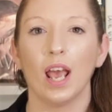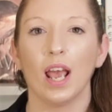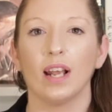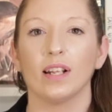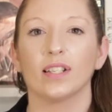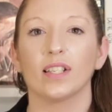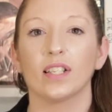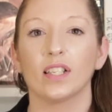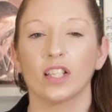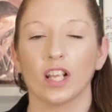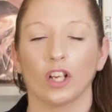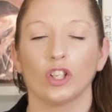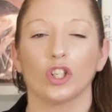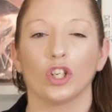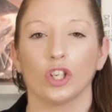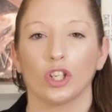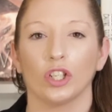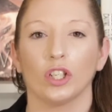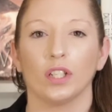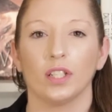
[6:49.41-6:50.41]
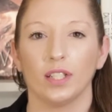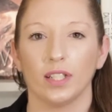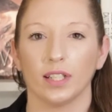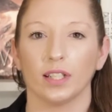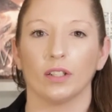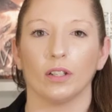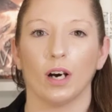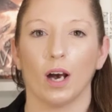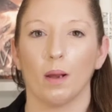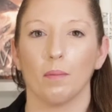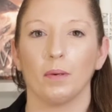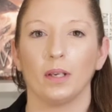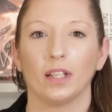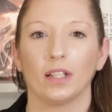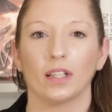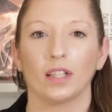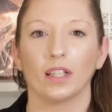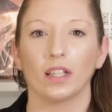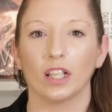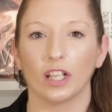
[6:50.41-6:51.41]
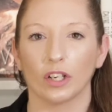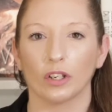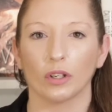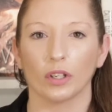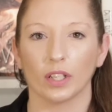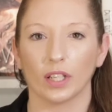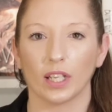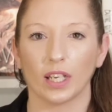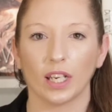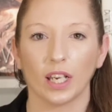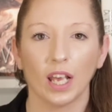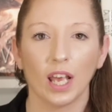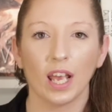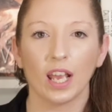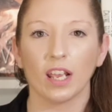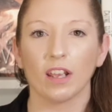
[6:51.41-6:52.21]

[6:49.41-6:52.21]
It's such a good deal. I mean, literally,